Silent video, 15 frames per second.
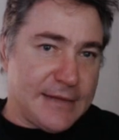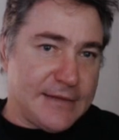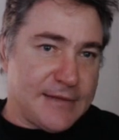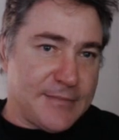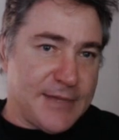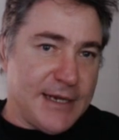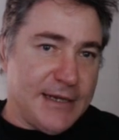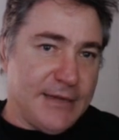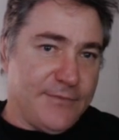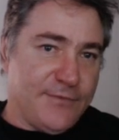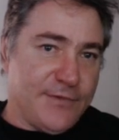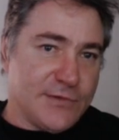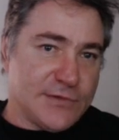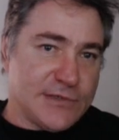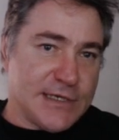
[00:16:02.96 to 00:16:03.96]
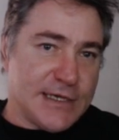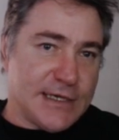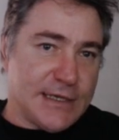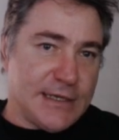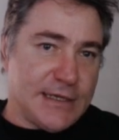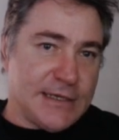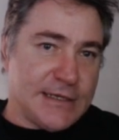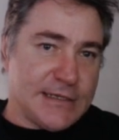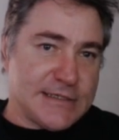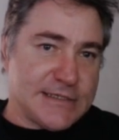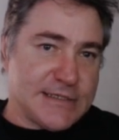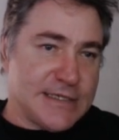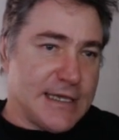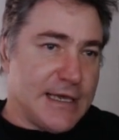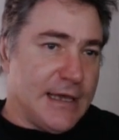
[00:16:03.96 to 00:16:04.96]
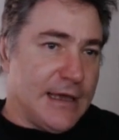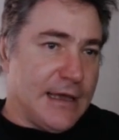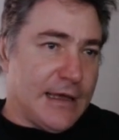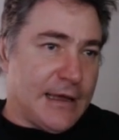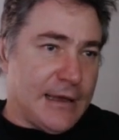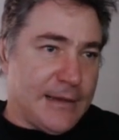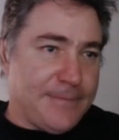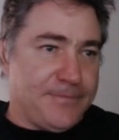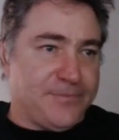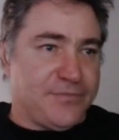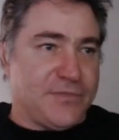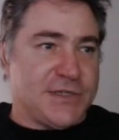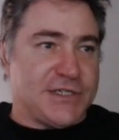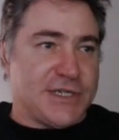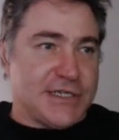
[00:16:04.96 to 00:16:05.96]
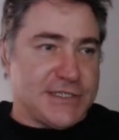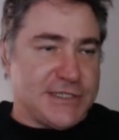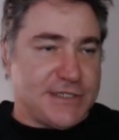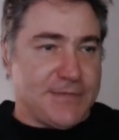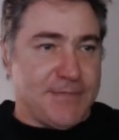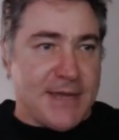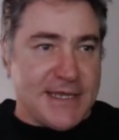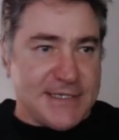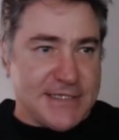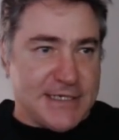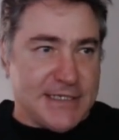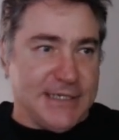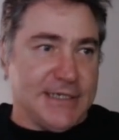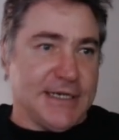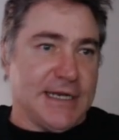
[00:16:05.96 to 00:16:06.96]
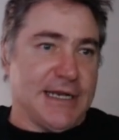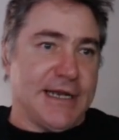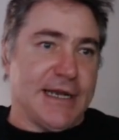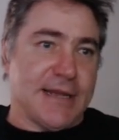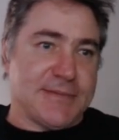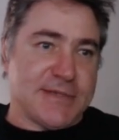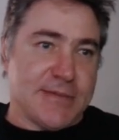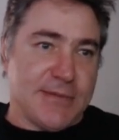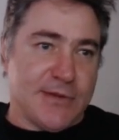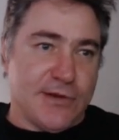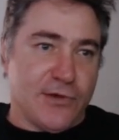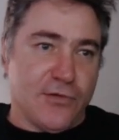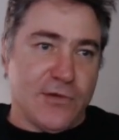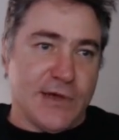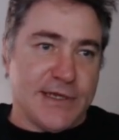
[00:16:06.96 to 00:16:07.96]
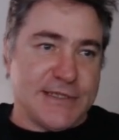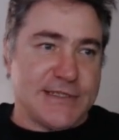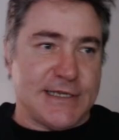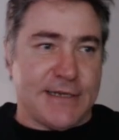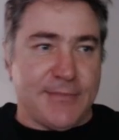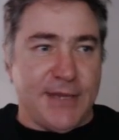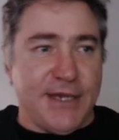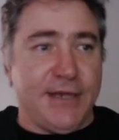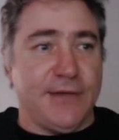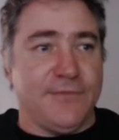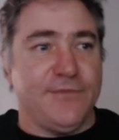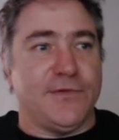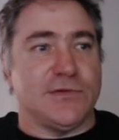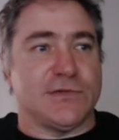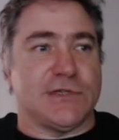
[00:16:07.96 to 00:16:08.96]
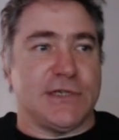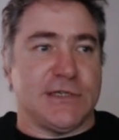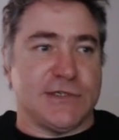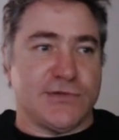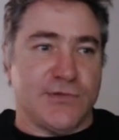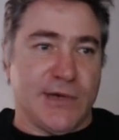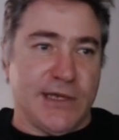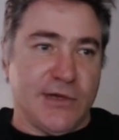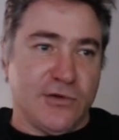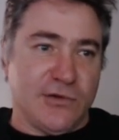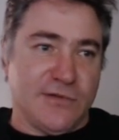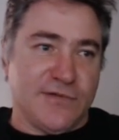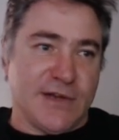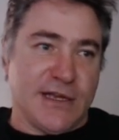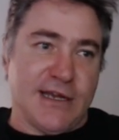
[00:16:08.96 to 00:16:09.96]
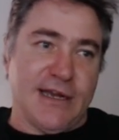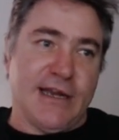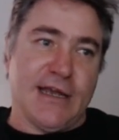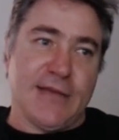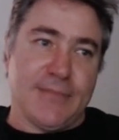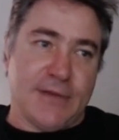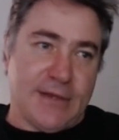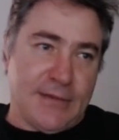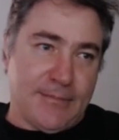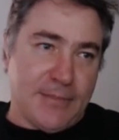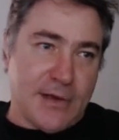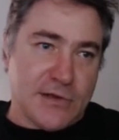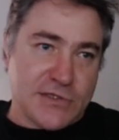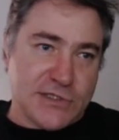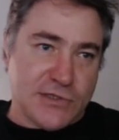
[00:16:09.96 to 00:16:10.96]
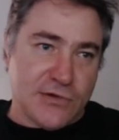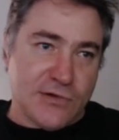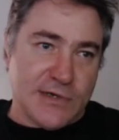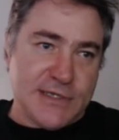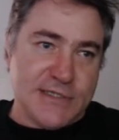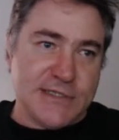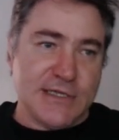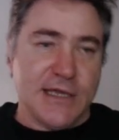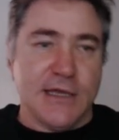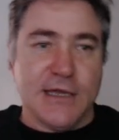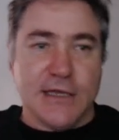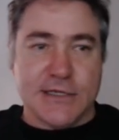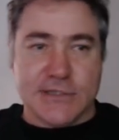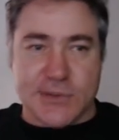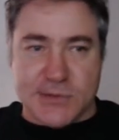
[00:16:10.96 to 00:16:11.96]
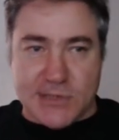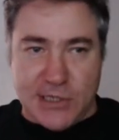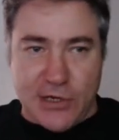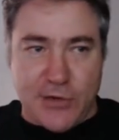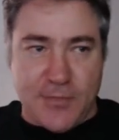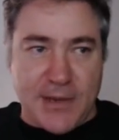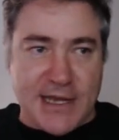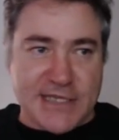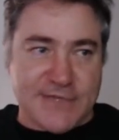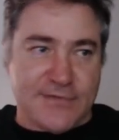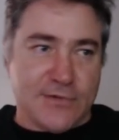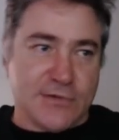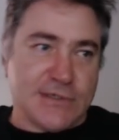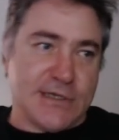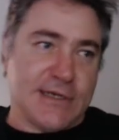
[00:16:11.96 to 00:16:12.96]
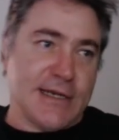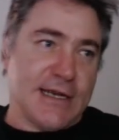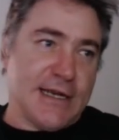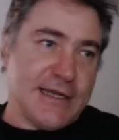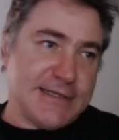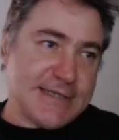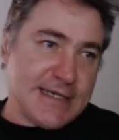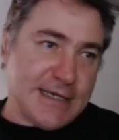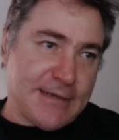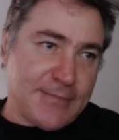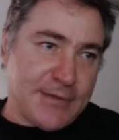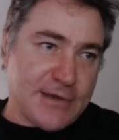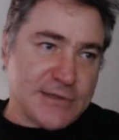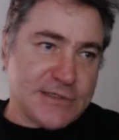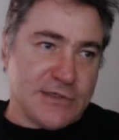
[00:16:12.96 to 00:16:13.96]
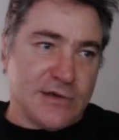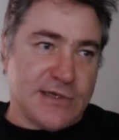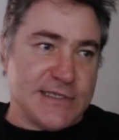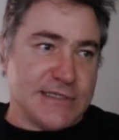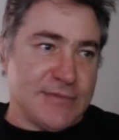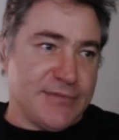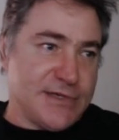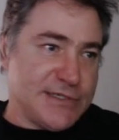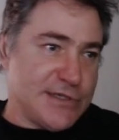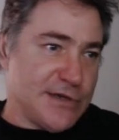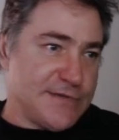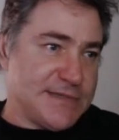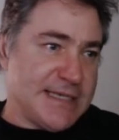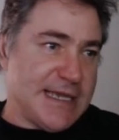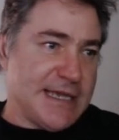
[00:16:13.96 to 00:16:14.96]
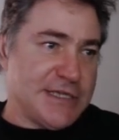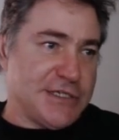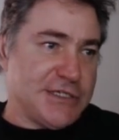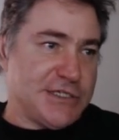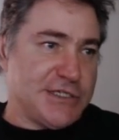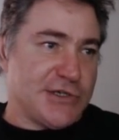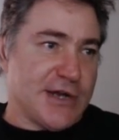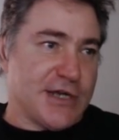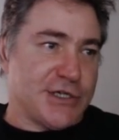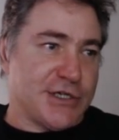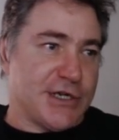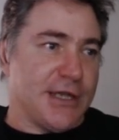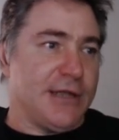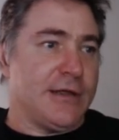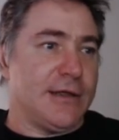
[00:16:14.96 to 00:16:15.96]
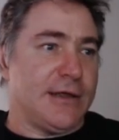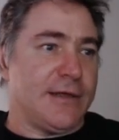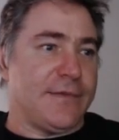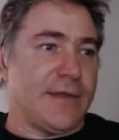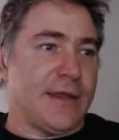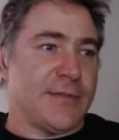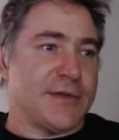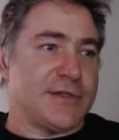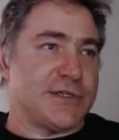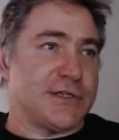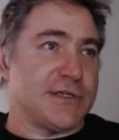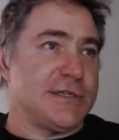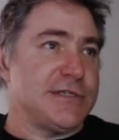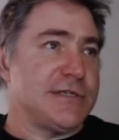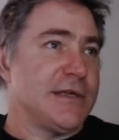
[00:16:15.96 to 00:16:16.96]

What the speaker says: the median filter is just basically to clean up some of the noise. And a median filter is really good for cleaning up impulse noise. So it's a low pass filter, and it cleans up impulse noise and preserves the edge structure in the images.